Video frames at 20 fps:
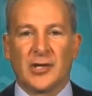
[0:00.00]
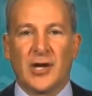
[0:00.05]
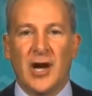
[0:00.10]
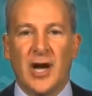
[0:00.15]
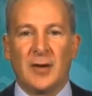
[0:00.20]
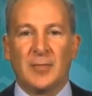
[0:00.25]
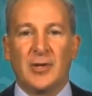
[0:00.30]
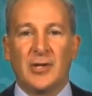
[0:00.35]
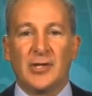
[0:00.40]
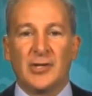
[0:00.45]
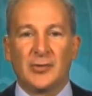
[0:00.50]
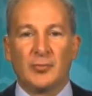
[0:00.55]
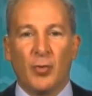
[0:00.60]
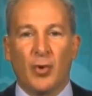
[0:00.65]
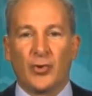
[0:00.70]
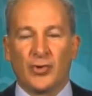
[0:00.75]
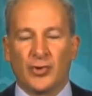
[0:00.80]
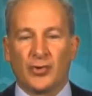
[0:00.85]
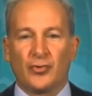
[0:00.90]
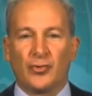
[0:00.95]
economy is
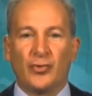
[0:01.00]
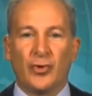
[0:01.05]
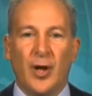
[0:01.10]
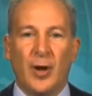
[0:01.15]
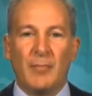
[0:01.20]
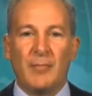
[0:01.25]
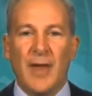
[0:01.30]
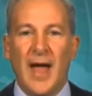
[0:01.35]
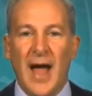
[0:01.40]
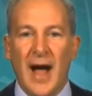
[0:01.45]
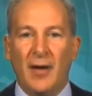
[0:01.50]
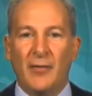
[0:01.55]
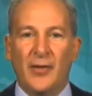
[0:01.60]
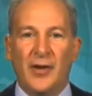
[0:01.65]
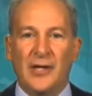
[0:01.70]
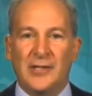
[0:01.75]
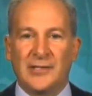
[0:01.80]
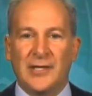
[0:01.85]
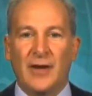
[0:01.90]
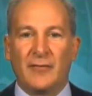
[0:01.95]
more screwed up now
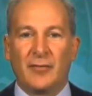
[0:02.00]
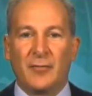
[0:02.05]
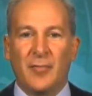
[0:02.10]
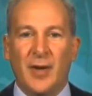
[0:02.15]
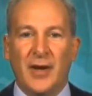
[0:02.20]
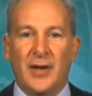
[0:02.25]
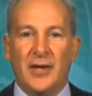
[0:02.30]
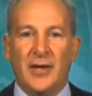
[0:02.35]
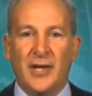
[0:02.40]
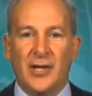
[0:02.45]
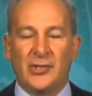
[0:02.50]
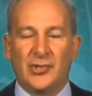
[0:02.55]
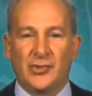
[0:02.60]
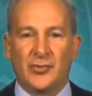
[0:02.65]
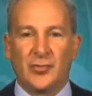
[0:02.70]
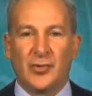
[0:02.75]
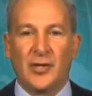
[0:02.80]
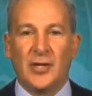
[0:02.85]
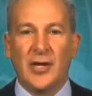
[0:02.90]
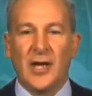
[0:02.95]
than it's ever been in
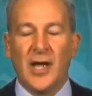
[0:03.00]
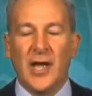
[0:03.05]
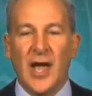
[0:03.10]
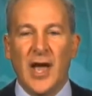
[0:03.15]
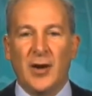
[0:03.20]
history,